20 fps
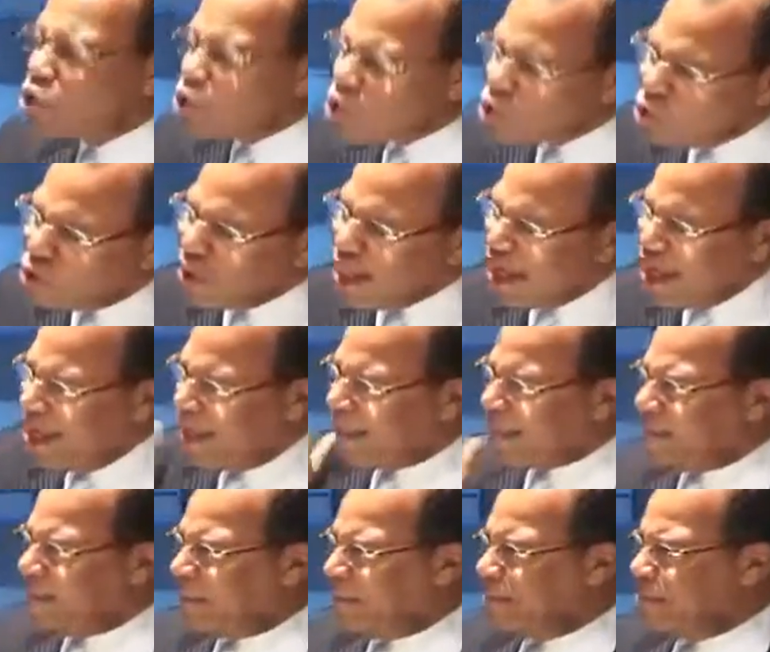
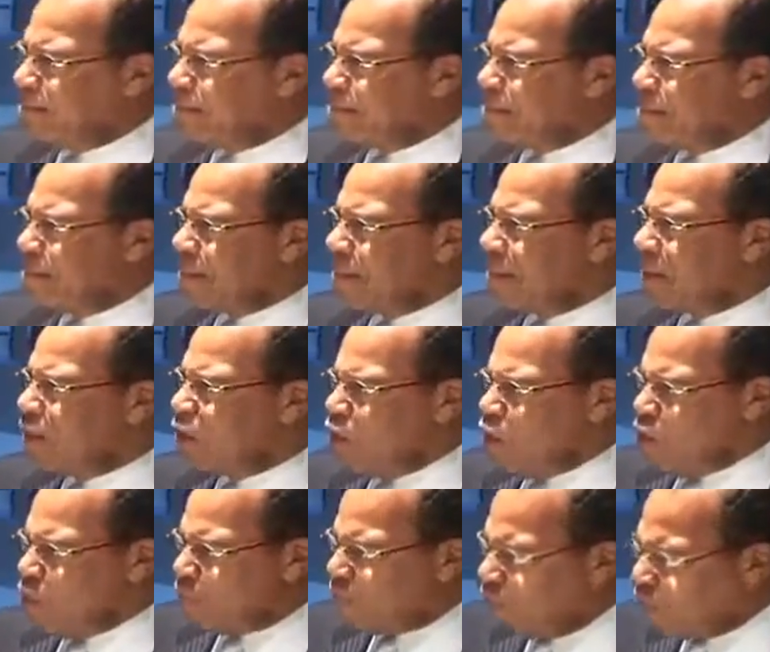Sudan?
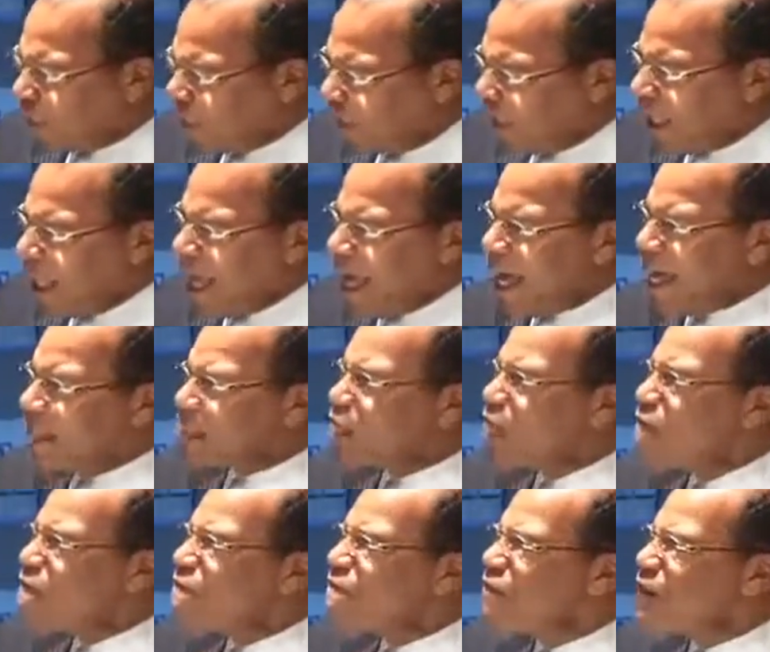For the
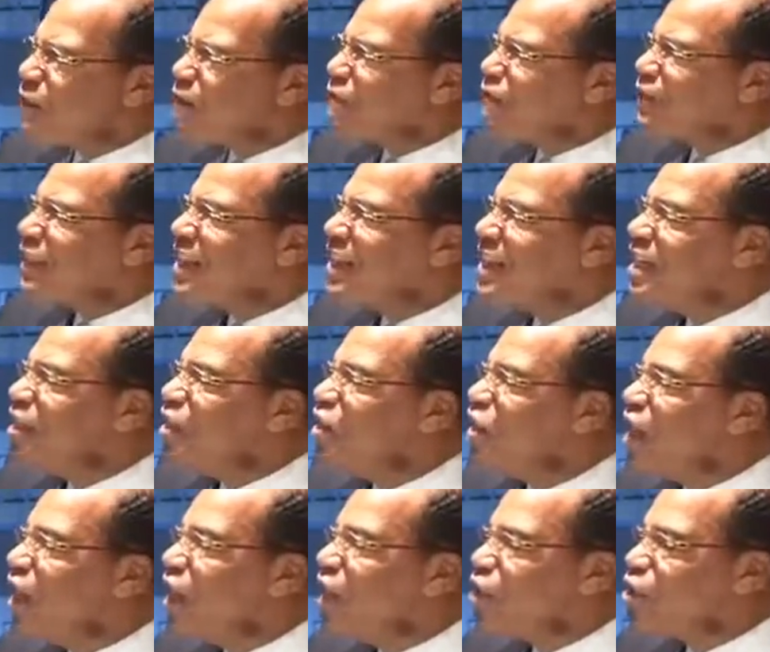last 15
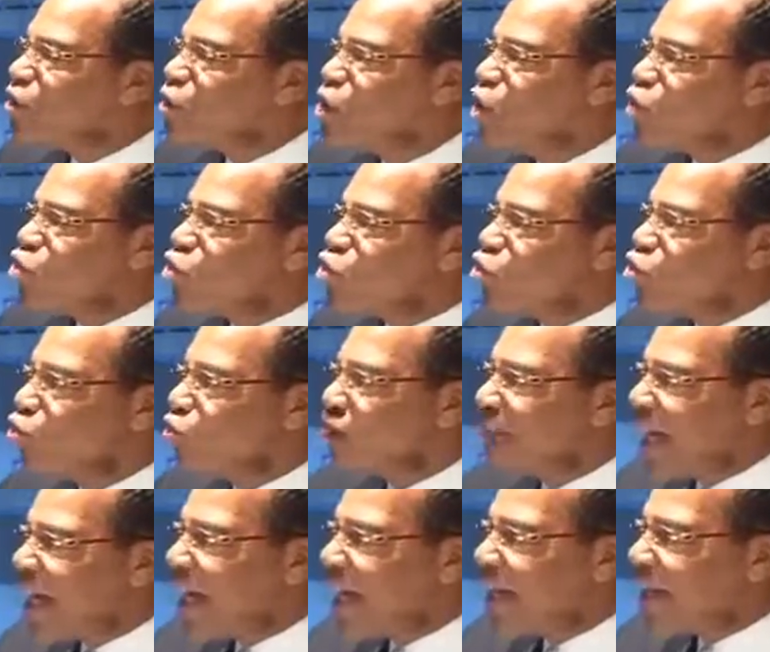years,
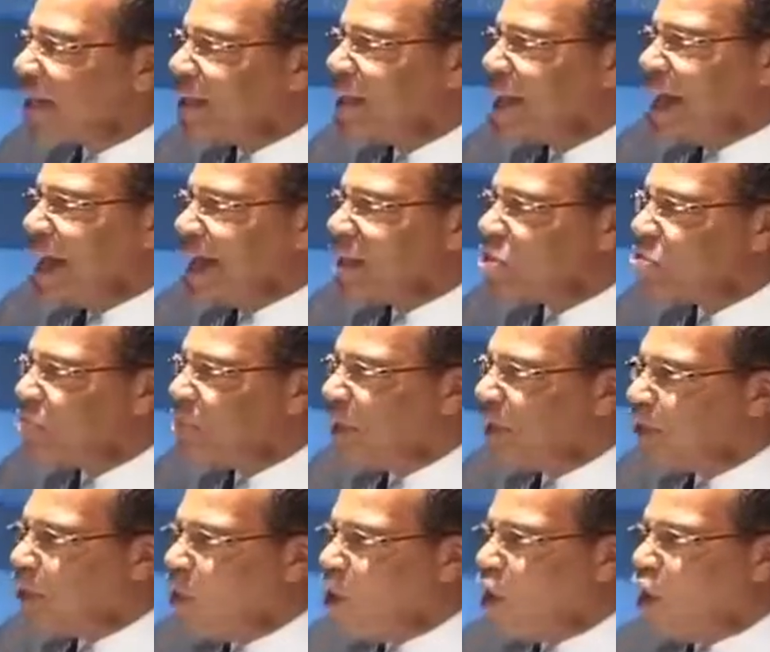Sudan has
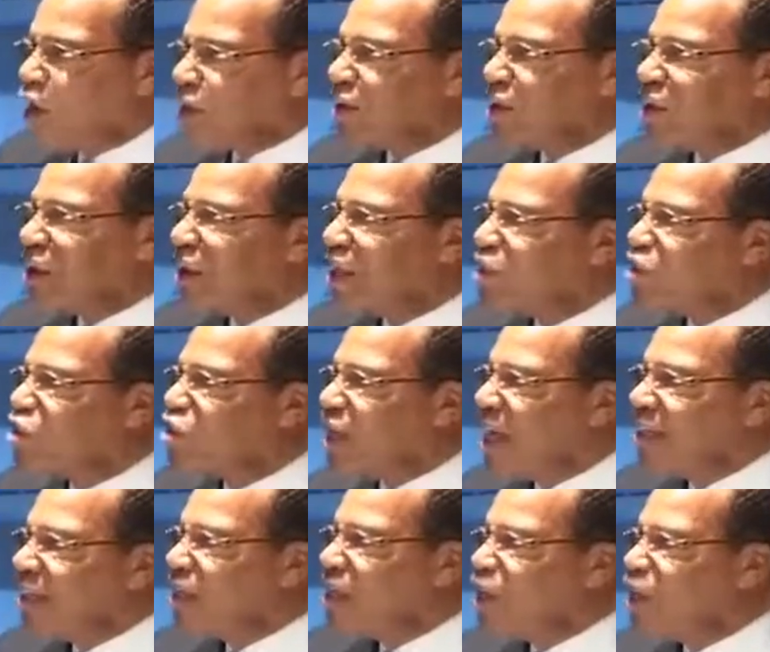been on the
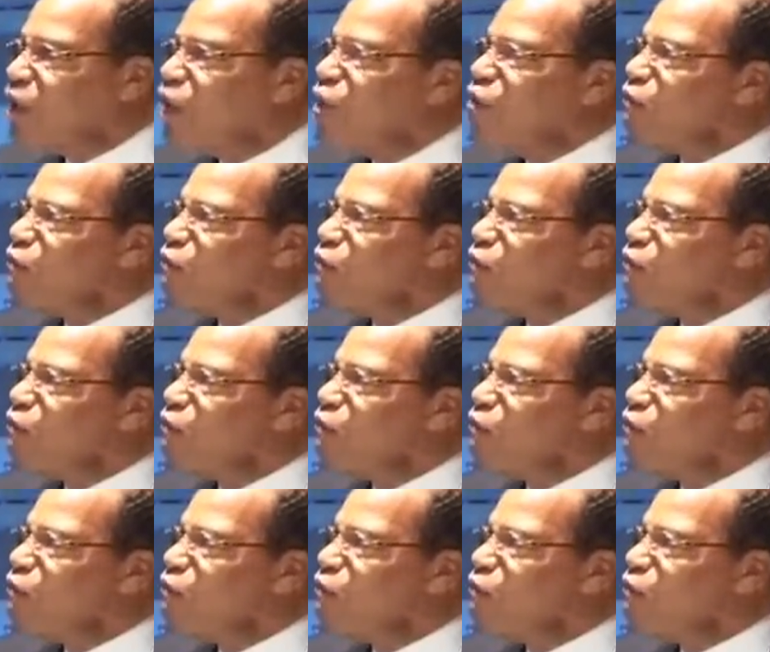agenda